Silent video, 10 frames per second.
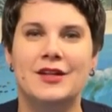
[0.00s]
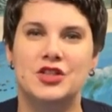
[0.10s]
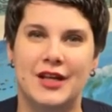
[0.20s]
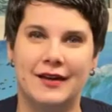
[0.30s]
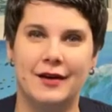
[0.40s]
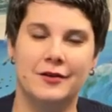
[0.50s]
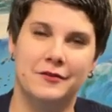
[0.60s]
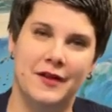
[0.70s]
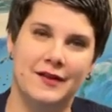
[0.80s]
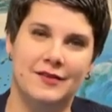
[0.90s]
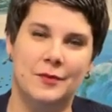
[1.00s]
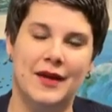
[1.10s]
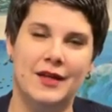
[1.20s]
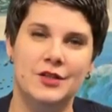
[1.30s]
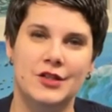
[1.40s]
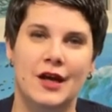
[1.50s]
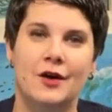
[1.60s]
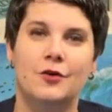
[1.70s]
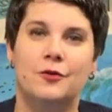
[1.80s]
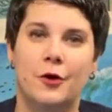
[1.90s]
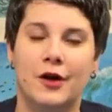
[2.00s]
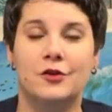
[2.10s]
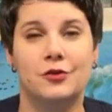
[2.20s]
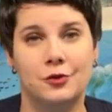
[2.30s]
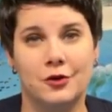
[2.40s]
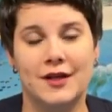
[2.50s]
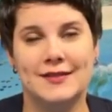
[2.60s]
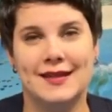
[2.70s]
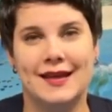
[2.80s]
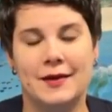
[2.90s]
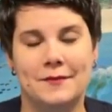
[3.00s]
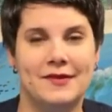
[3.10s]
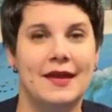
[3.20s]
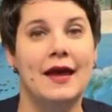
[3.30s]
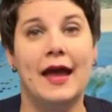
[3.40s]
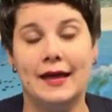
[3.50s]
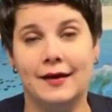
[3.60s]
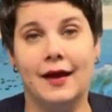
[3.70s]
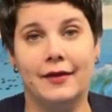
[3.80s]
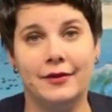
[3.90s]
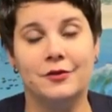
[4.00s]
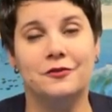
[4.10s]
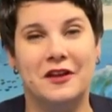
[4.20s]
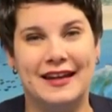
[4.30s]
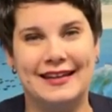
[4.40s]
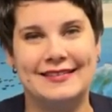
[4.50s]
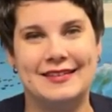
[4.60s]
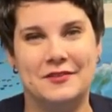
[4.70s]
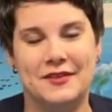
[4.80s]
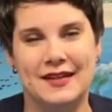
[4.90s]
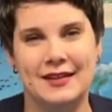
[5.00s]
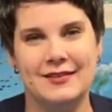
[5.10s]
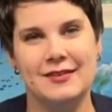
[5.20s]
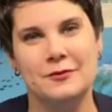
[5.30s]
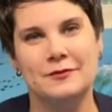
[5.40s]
Check our events page for story times and other fun activities,